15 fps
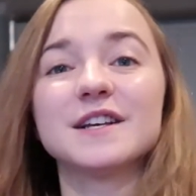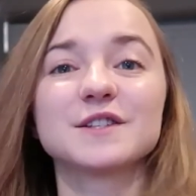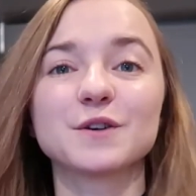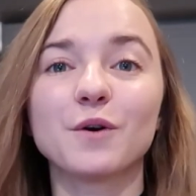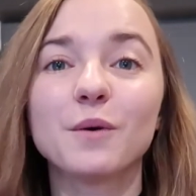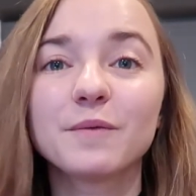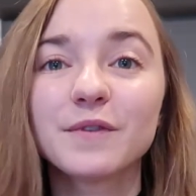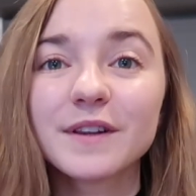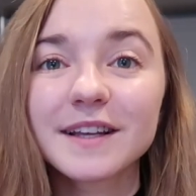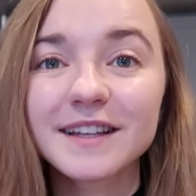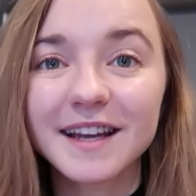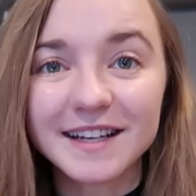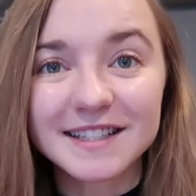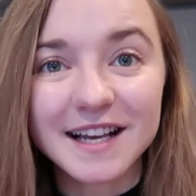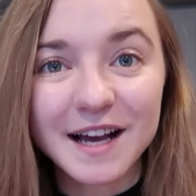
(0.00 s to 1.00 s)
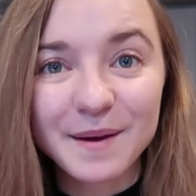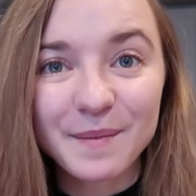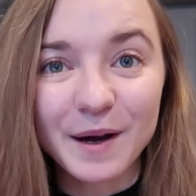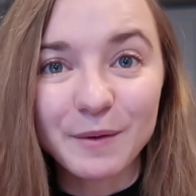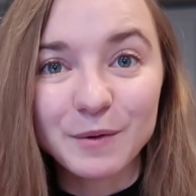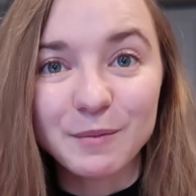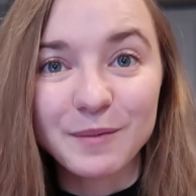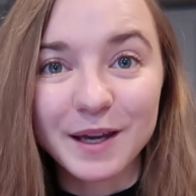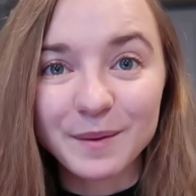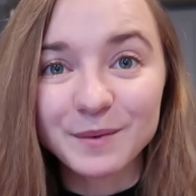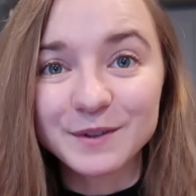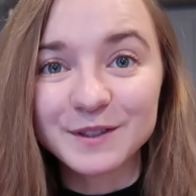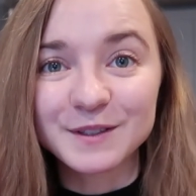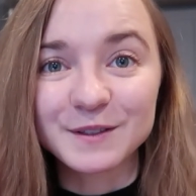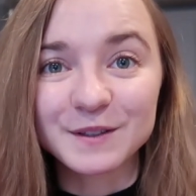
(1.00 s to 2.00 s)
So hopefully next time I would be
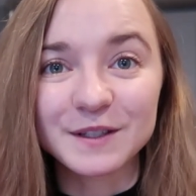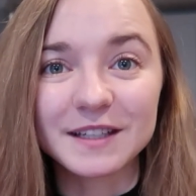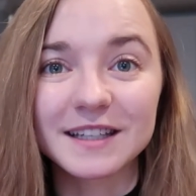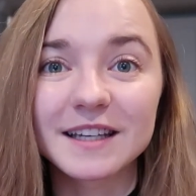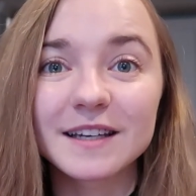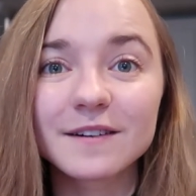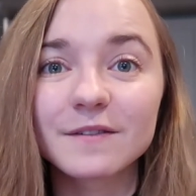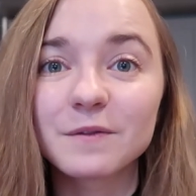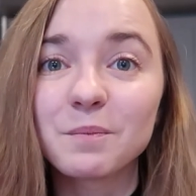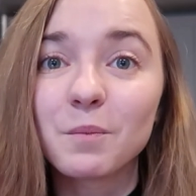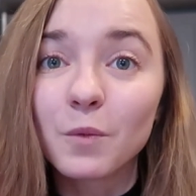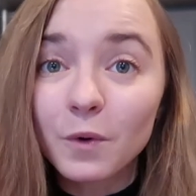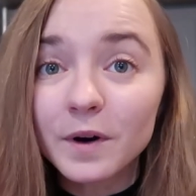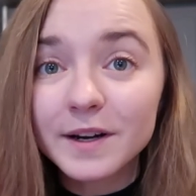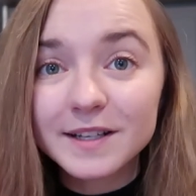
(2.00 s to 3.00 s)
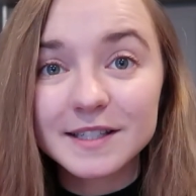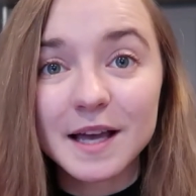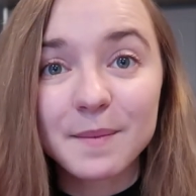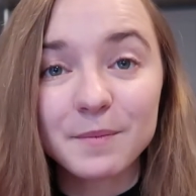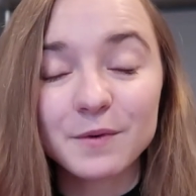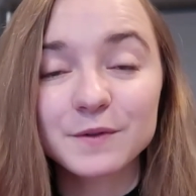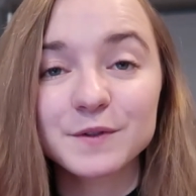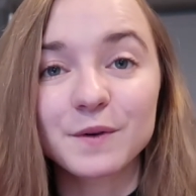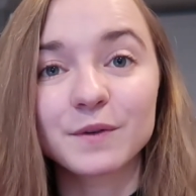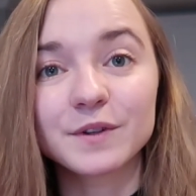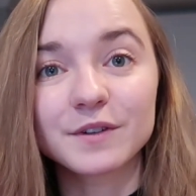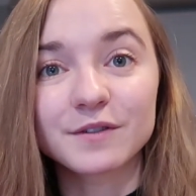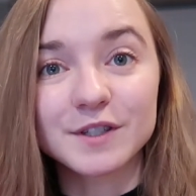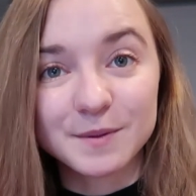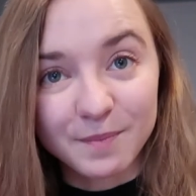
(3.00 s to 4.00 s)
able to give more examples on
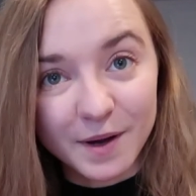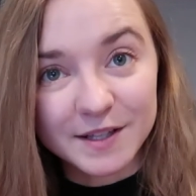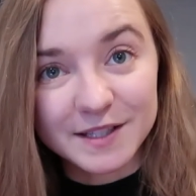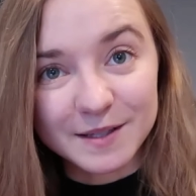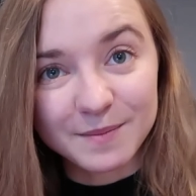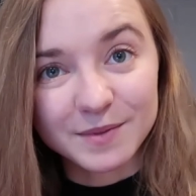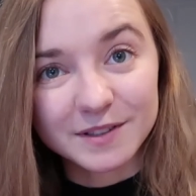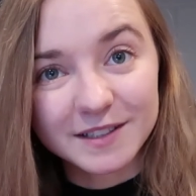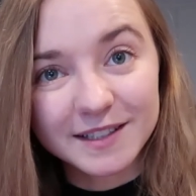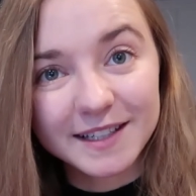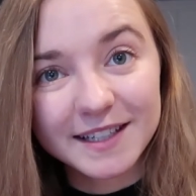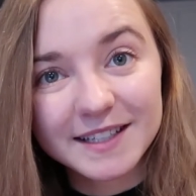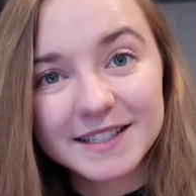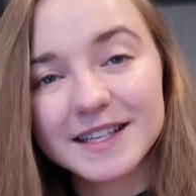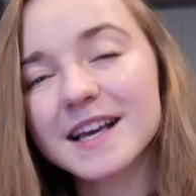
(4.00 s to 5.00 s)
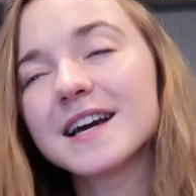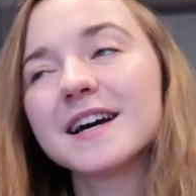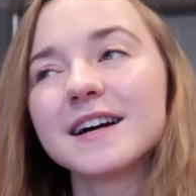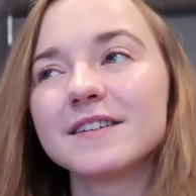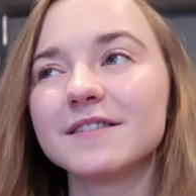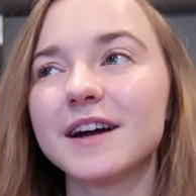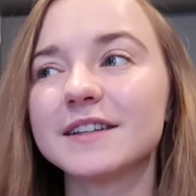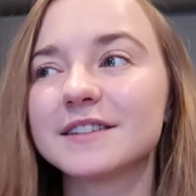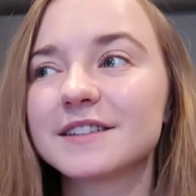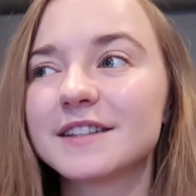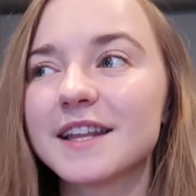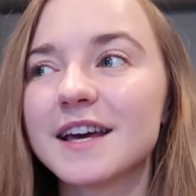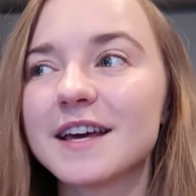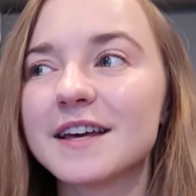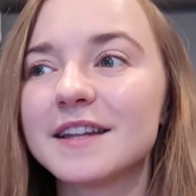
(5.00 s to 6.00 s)
the responsibilities rather
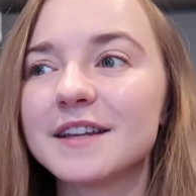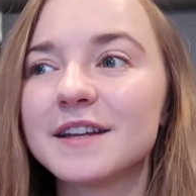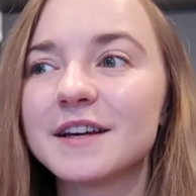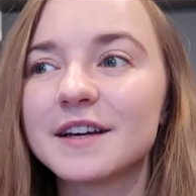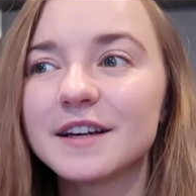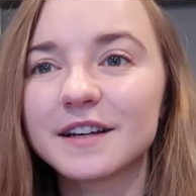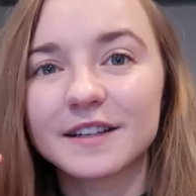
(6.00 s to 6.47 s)
than